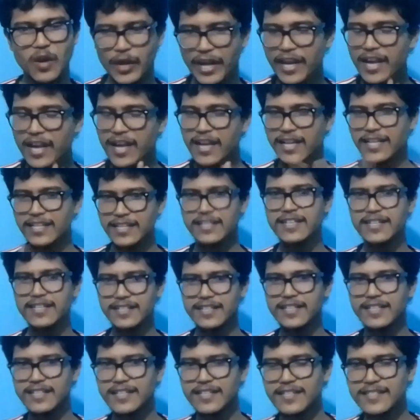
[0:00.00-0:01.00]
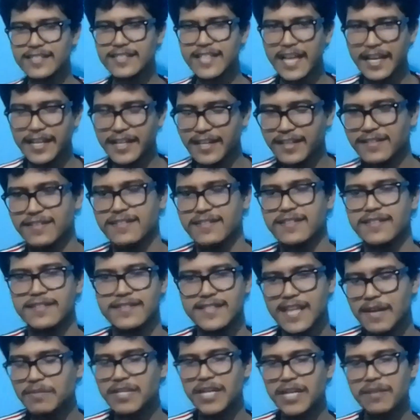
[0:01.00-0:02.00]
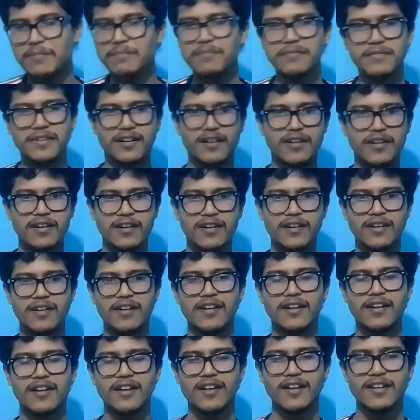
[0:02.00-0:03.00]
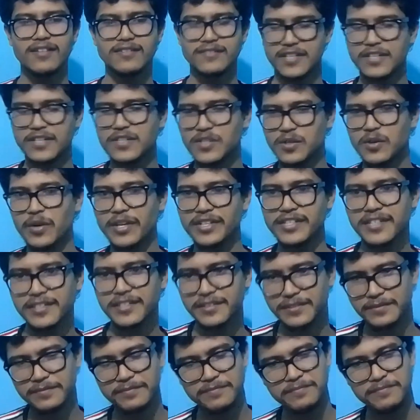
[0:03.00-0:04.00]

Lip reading: Okay, it is taking some time. Just wait.